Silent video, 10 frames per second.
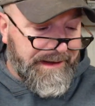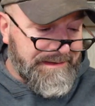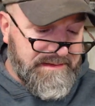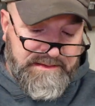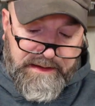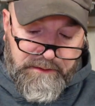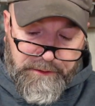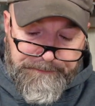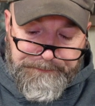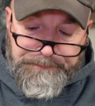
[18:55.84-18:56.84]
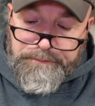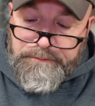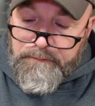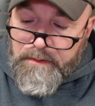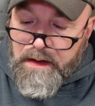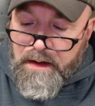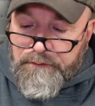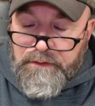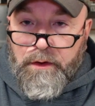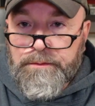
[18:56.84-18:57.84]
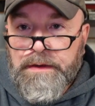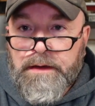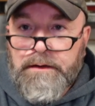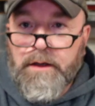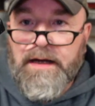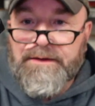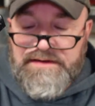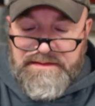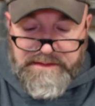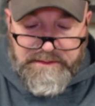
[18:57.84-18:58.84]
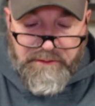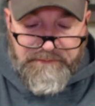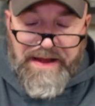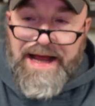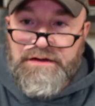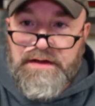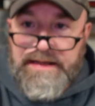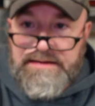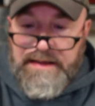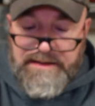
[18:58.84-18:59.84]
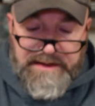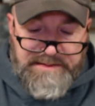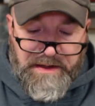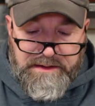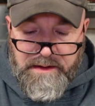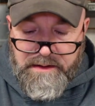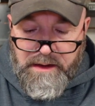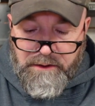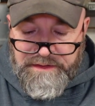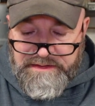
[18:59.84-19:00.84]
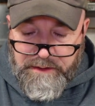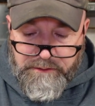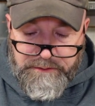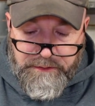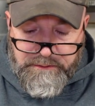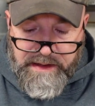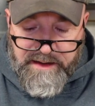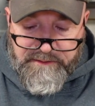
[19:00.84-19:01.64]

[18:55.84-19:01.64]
and signal. So, obviously little flashlights like this, but, just another little kind